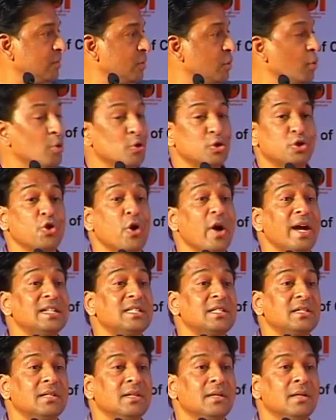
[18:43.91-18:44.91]
No
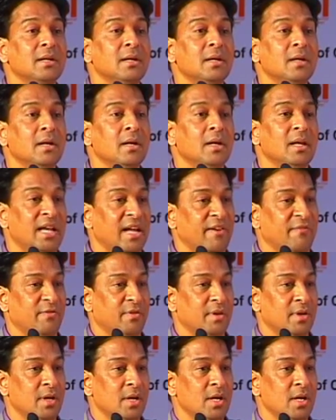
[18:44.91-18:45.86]
choice left.